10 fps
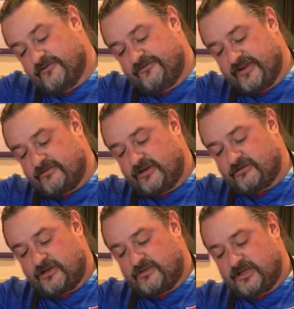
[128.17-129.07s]
a very
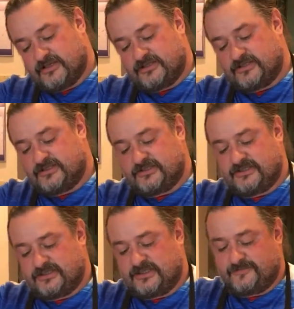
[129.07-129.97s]
creamy
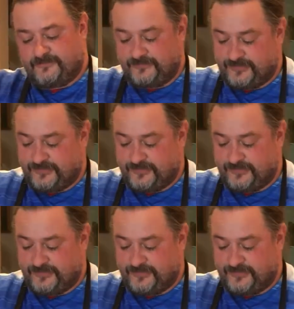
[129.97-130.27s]
consistency.